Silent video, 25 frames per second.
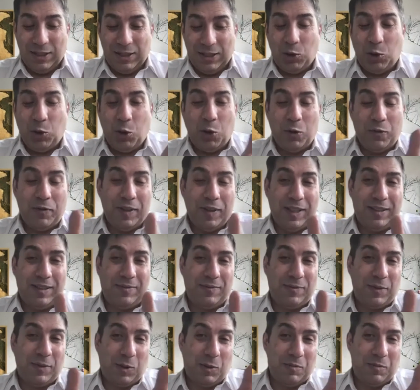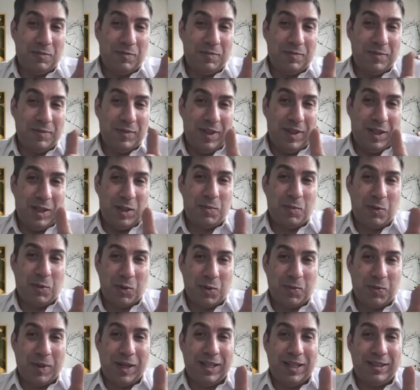COVID from this
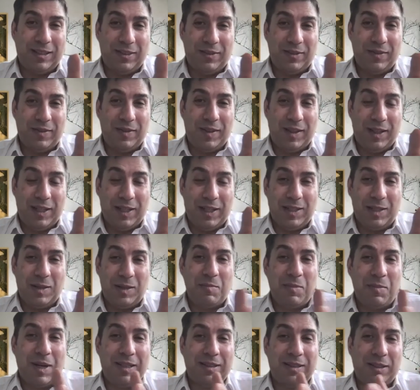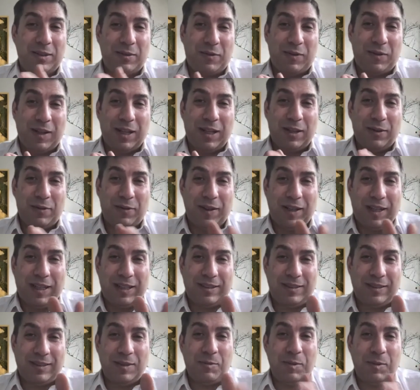perspective is the butterfly
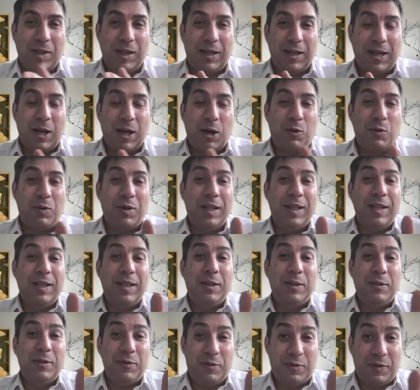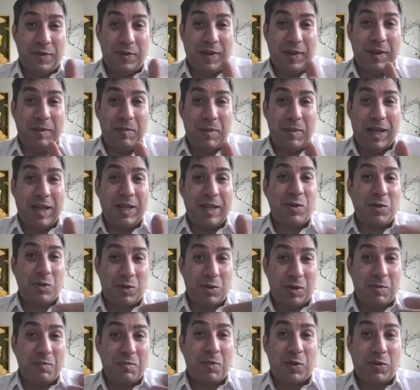effect that will allow
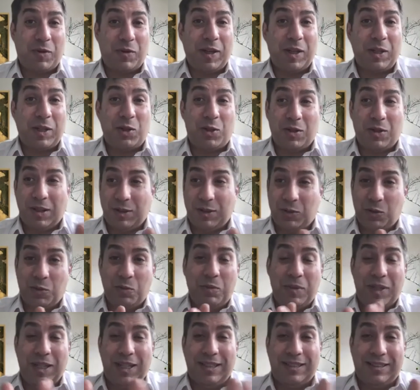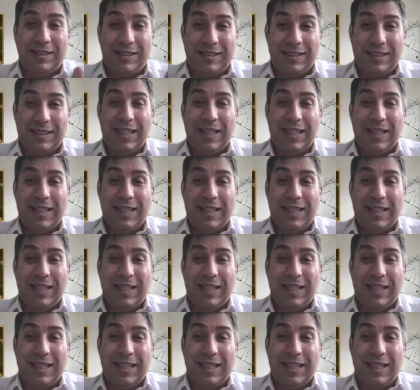Freemasons and professionals to meet